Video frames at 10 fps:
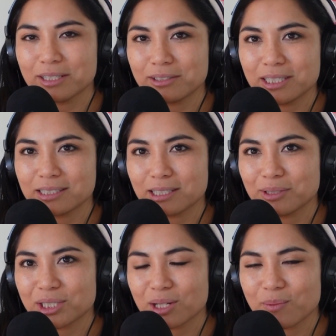is. I
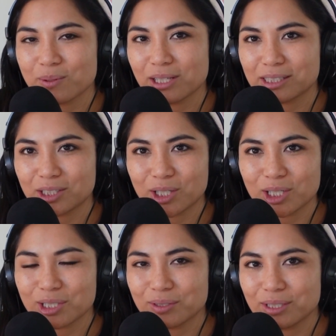wish someone like the
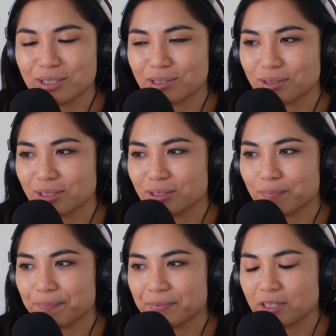cartoonist or
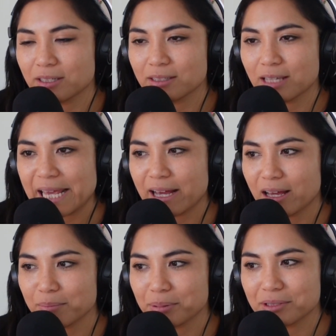the
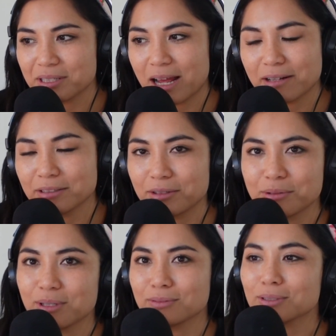AI person, I don't know,
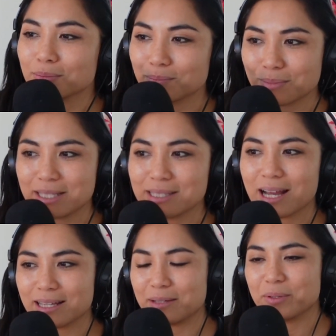whoever made
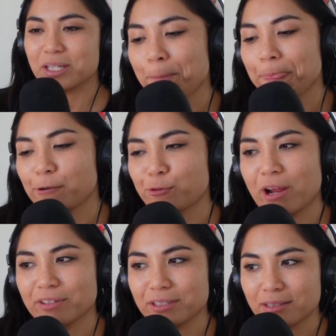that image, the
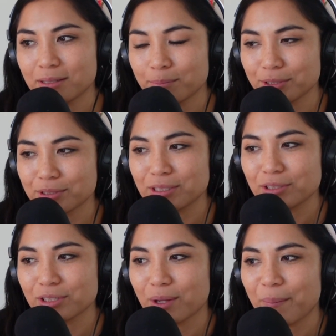graphic person,
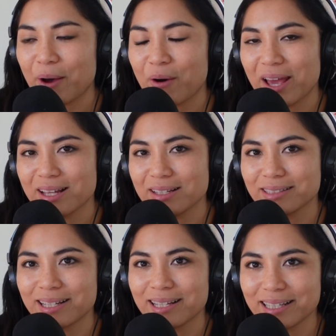should come out and
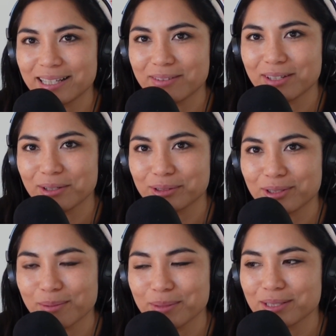give their own
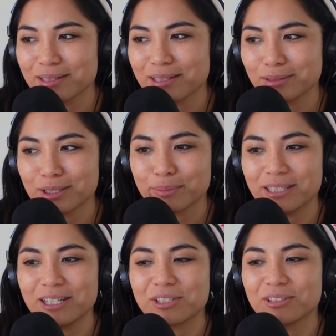comments and
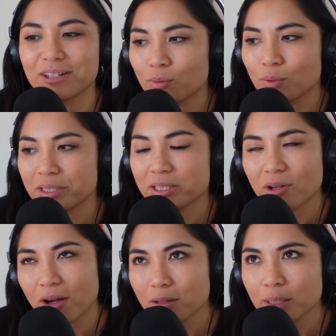interpretation on it. What they
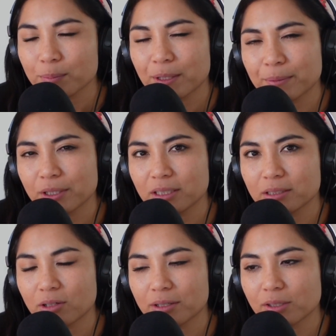talk about primarily in
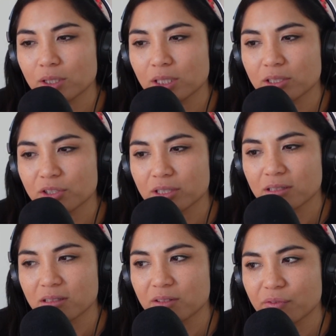the article is
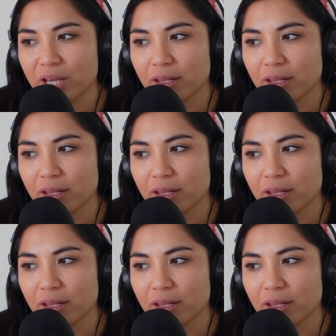Justin's faith,